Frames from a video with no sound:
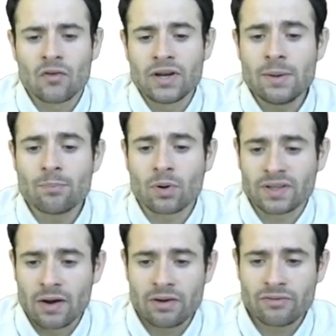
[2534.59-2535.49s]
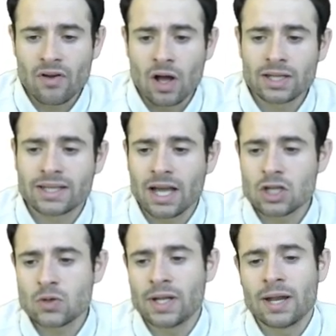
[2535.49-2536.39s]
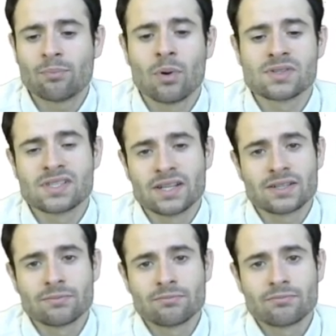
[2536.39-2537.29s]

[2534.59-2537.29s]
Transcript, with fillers: of an import tariff on the country that imposes it.